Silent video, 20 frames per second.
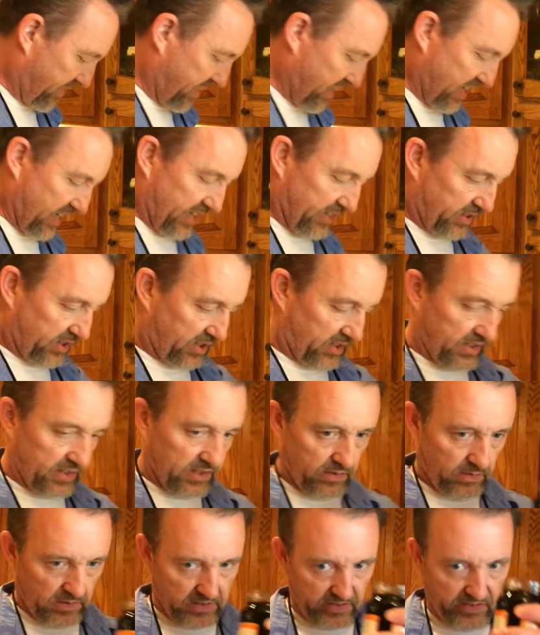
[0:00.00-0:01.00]

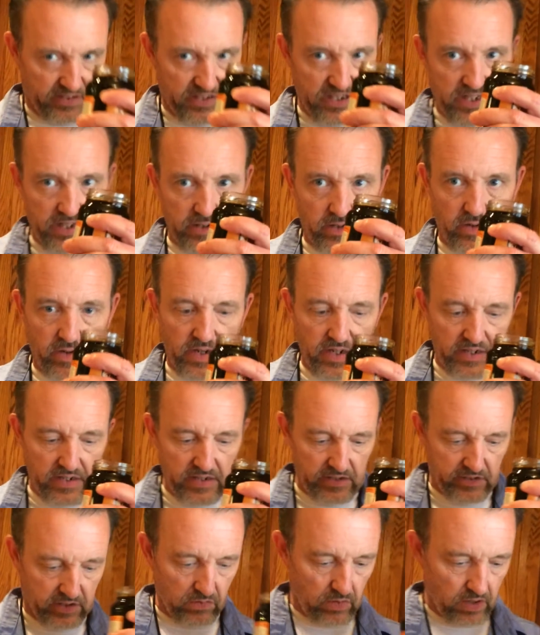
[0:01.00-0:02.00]
this is the
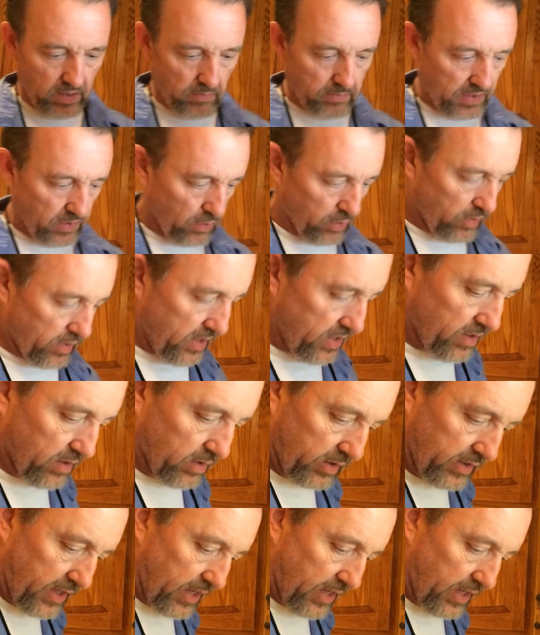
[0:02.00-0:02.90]
ingredients you want to be real